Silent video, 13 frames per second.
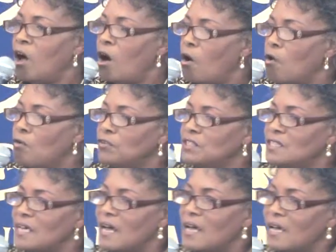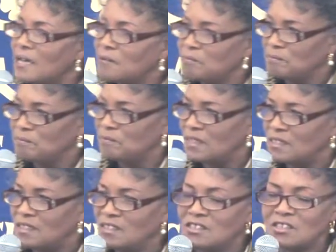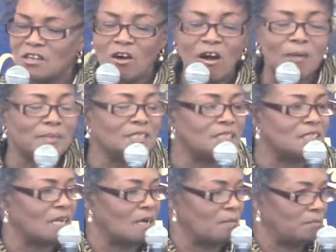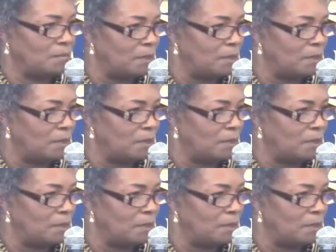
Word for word: Over time, this garbage dump